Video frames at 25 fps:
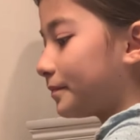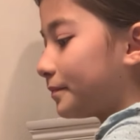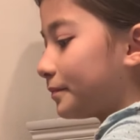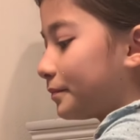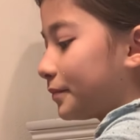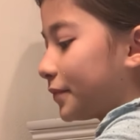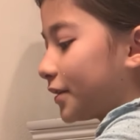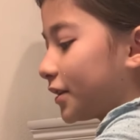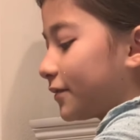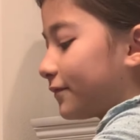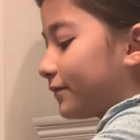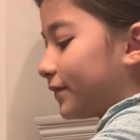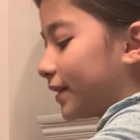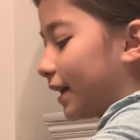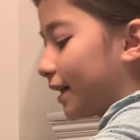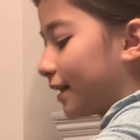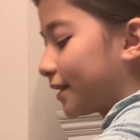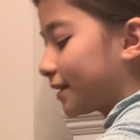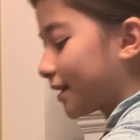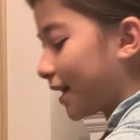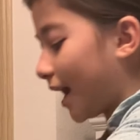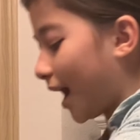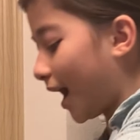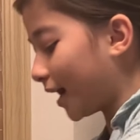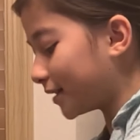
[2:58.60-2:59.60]
Perfect,
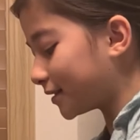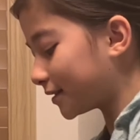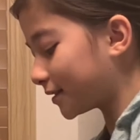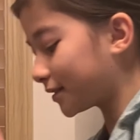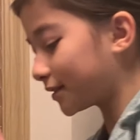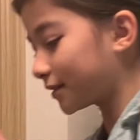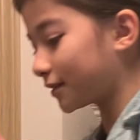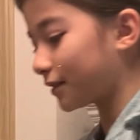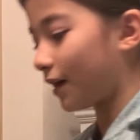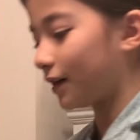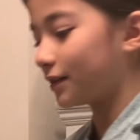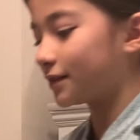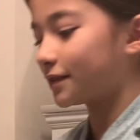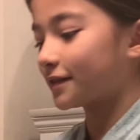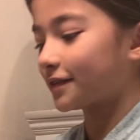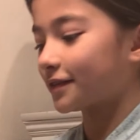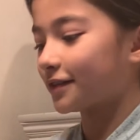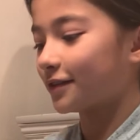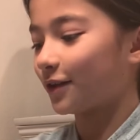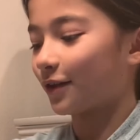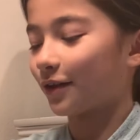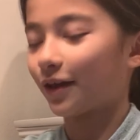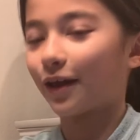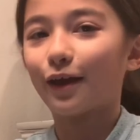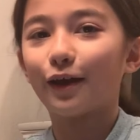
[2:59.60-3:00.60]
guys, this is honestly
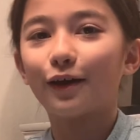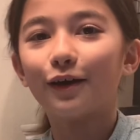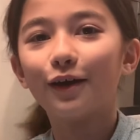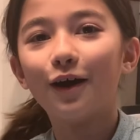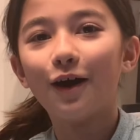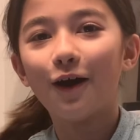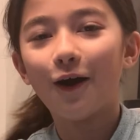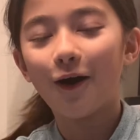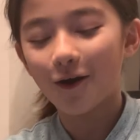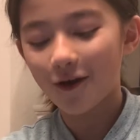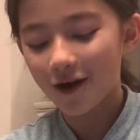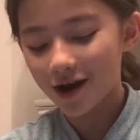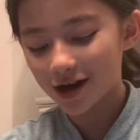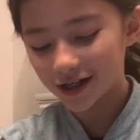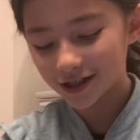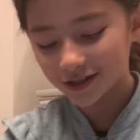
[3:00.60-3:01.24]
looking already